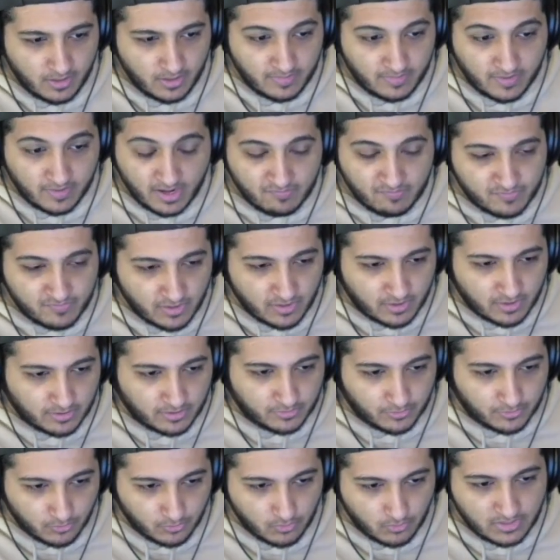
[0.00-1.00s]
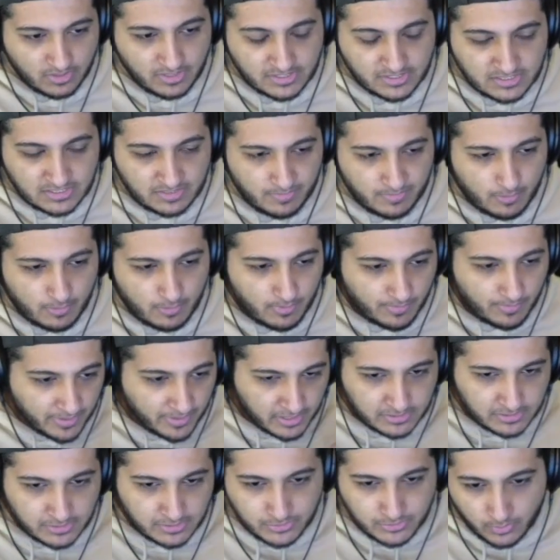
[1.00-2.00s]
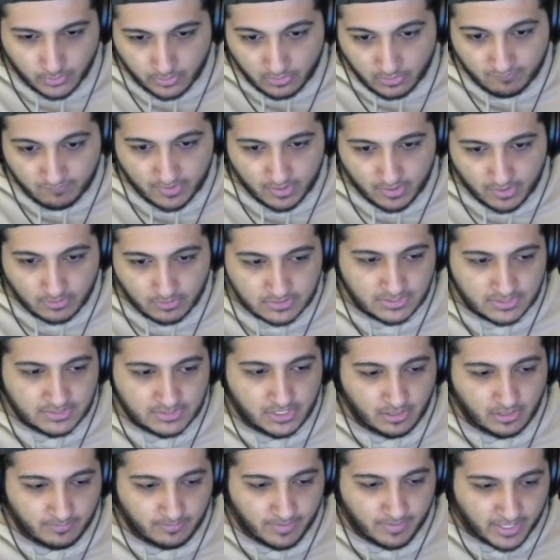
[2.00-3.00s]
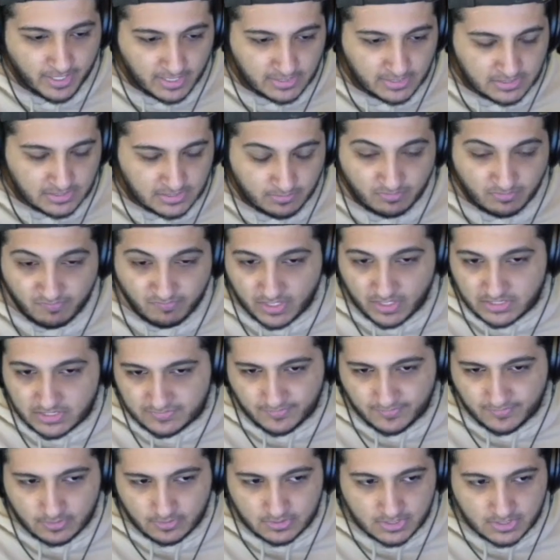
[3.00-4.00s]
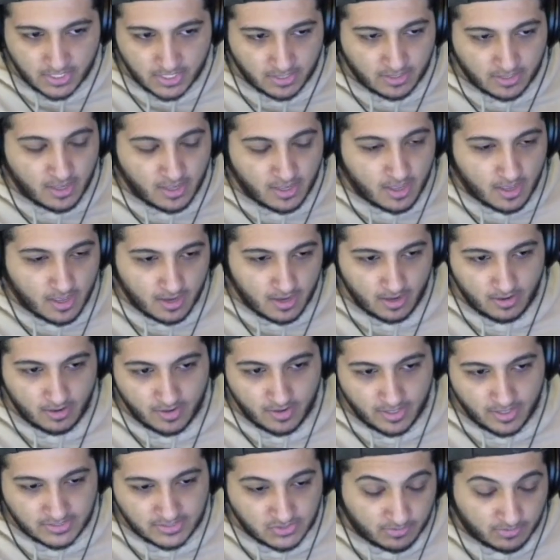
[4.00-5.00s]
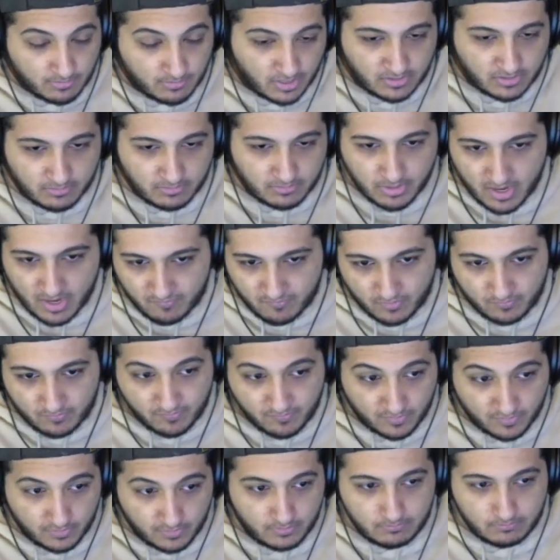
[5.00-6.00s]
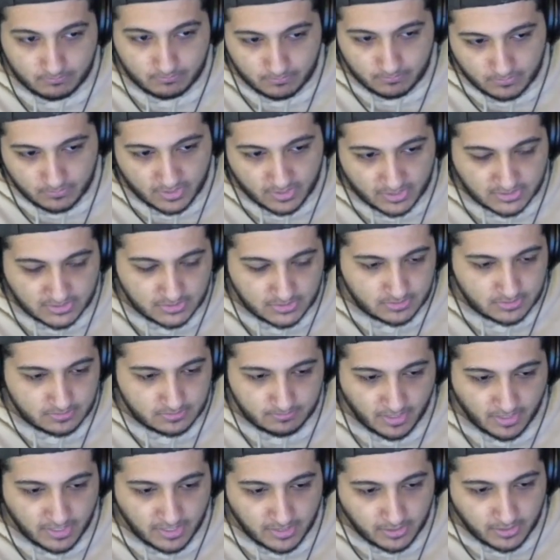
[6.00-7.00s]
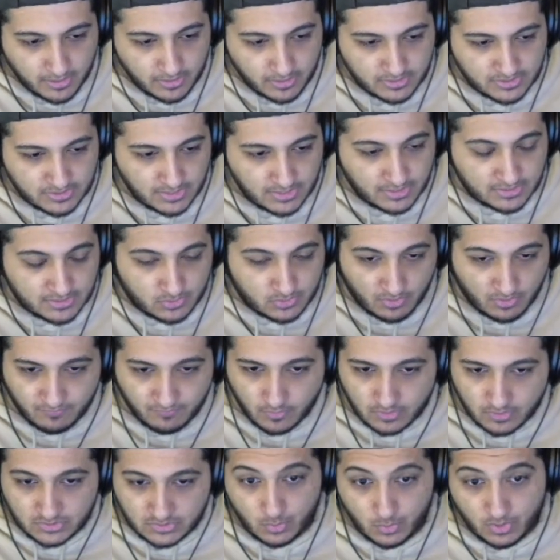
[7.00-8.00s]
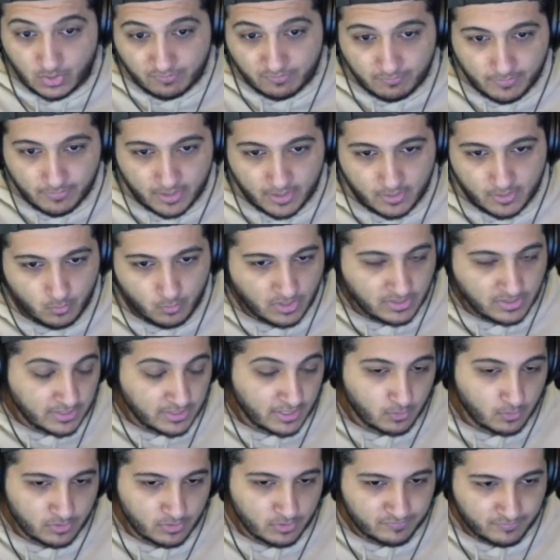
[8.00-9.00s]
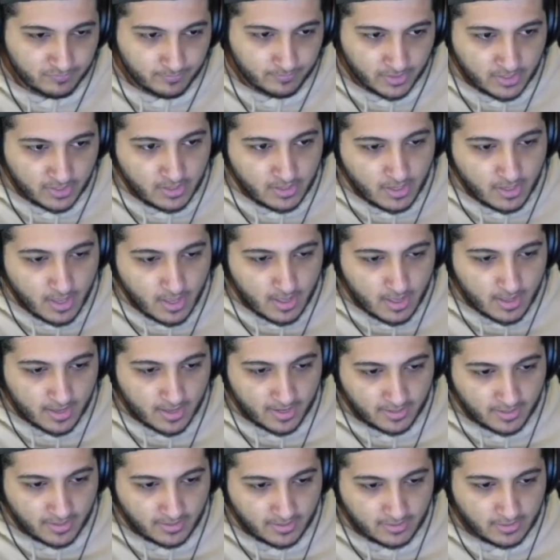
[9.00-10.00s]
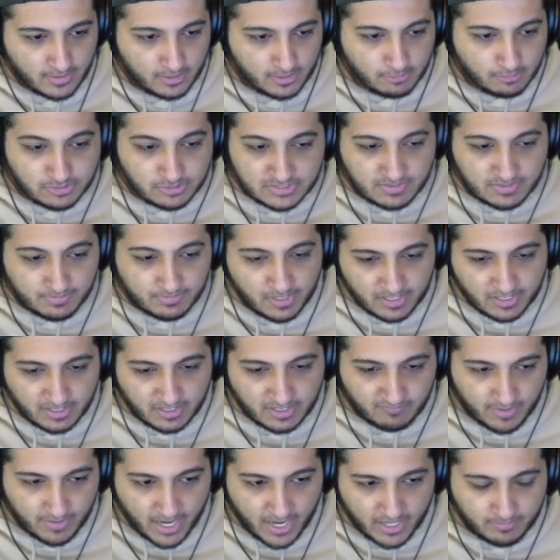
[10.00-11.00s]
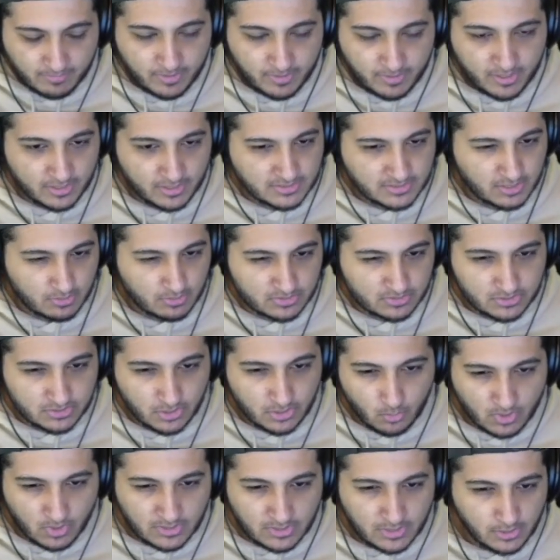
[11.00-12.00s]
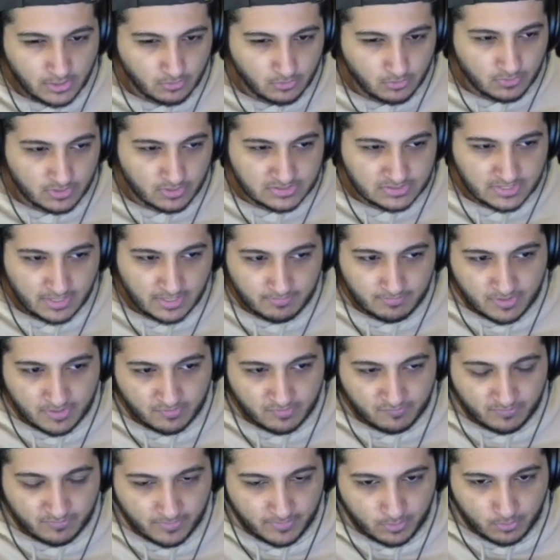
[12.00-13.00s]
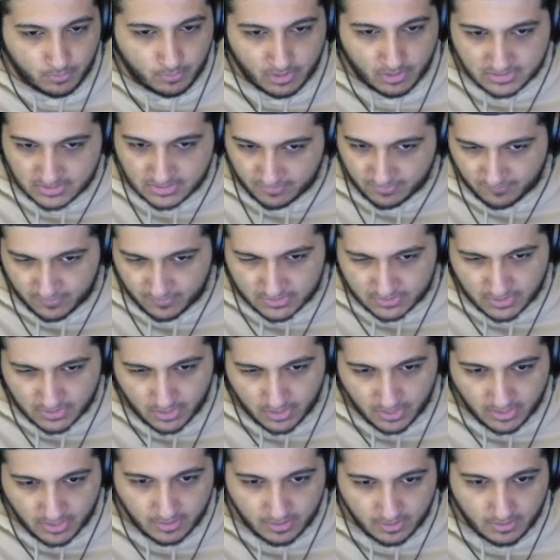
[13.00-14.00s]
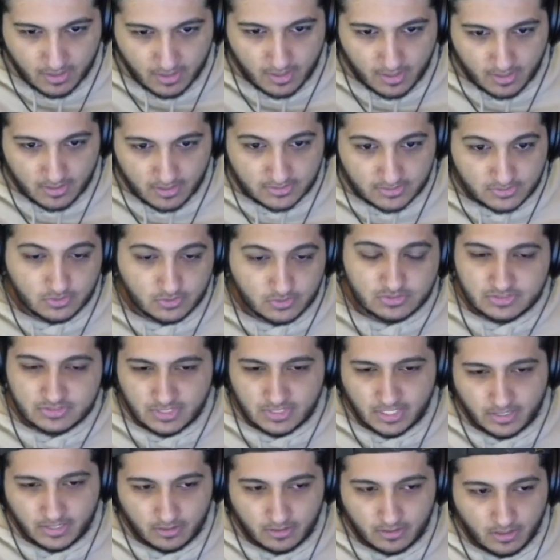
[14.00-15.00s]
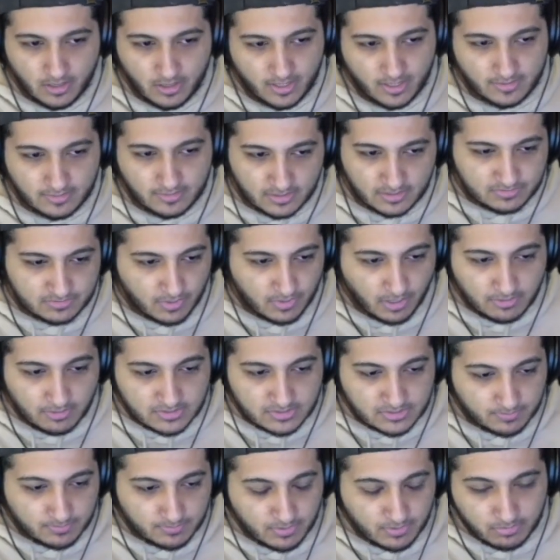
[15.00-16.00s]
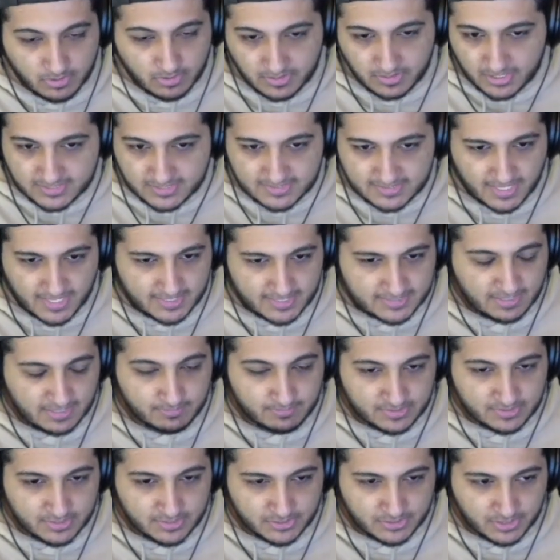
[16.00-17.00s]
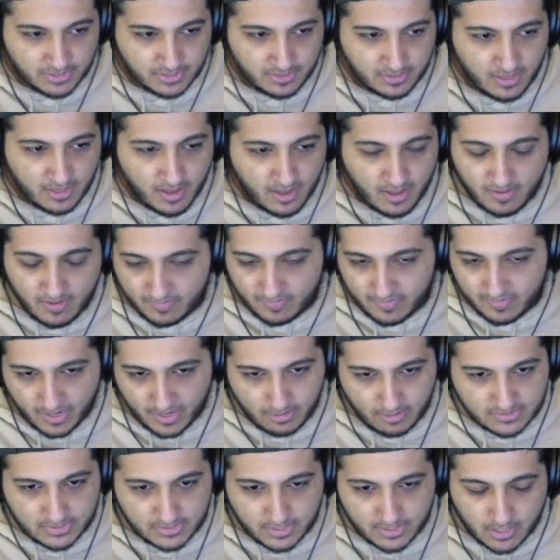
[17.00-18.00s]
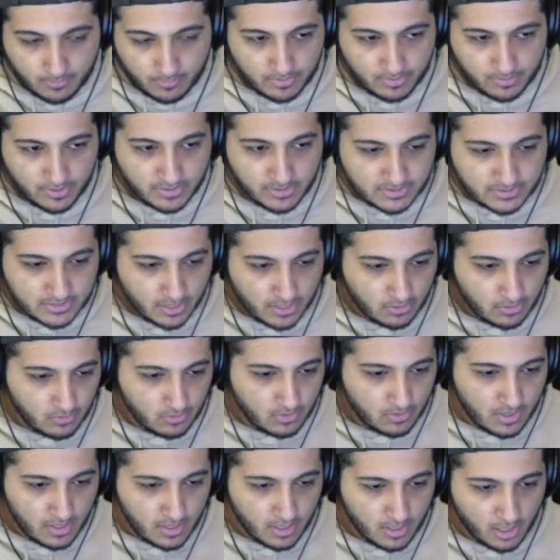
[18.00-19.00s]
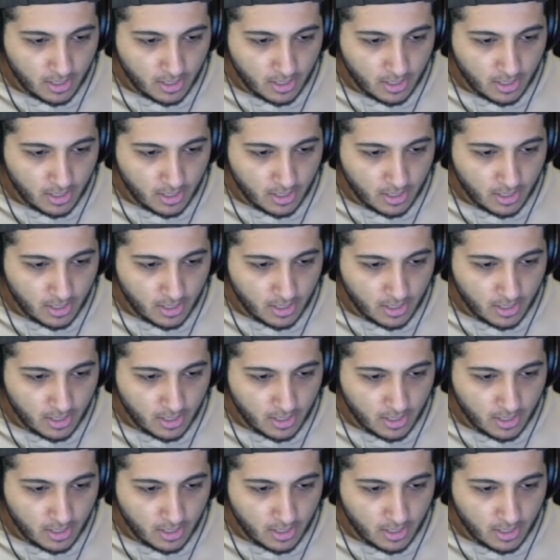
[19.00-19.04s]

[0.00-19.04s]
And then after I grew a decent amount by making tutorial videos, I started making some advice videos saying, all right, so I've been on the platform for this many years, and this is what I've noticed worked for me and what didn't work for me. And uh, it was just something to give back because there was no one to do the same thing for me when I was like first starting. So it's just like, all right, there's probably some people in the exact same position that I was in a couple years ago.